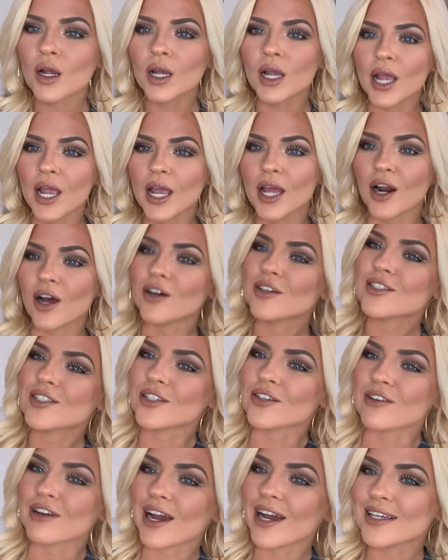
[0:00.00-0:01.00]
And I'll see
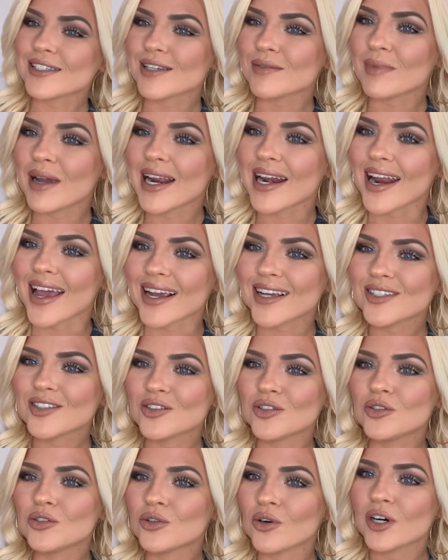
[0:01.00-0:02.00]
you guys in my next
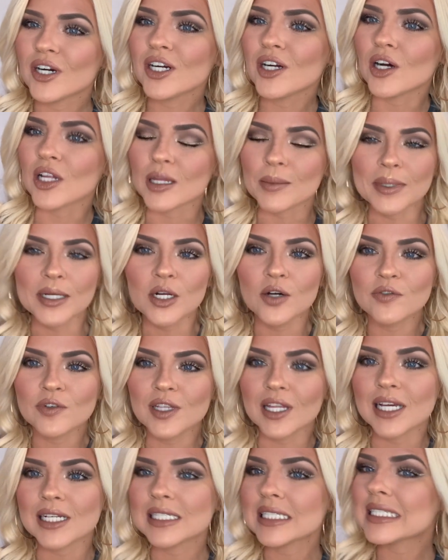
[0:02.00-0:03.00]
tutorial. Let me know if you'd
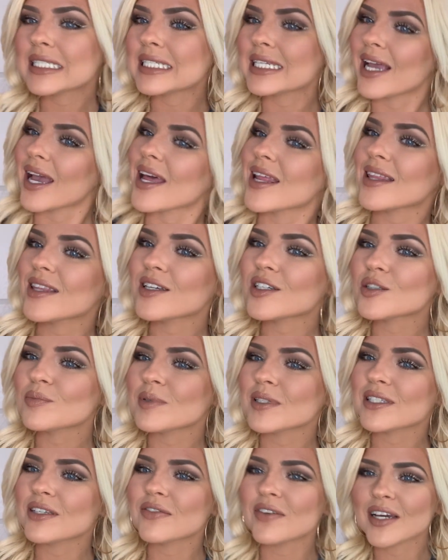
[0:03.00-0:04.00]
like to see anything
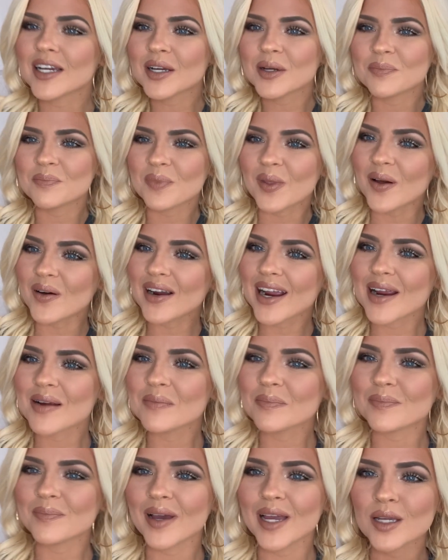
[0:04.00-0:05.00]
specific. Okay,
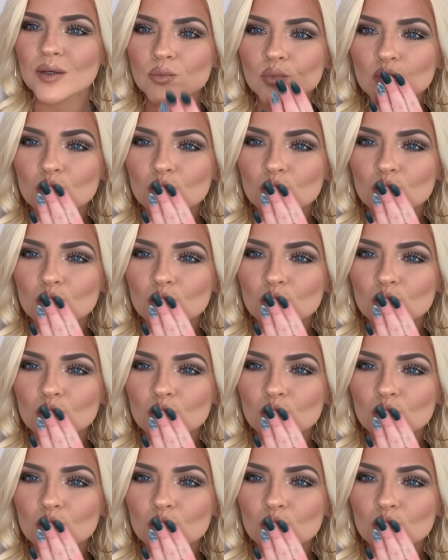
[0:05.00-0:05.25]
bye.